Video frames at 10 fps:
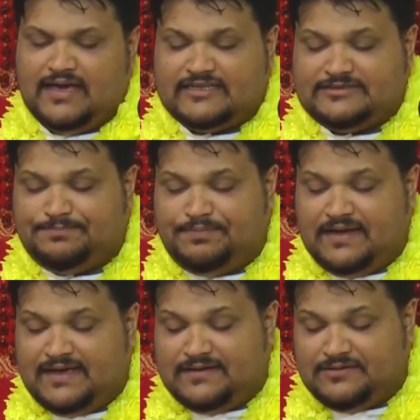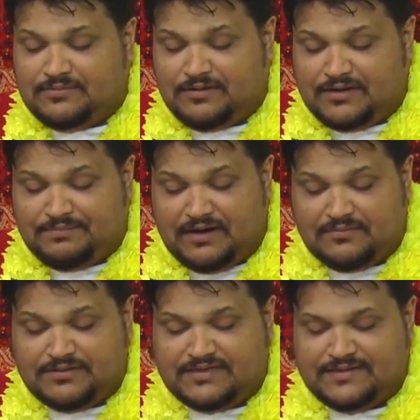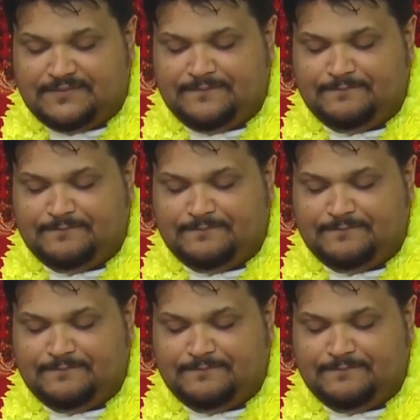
explained to Mother Parvati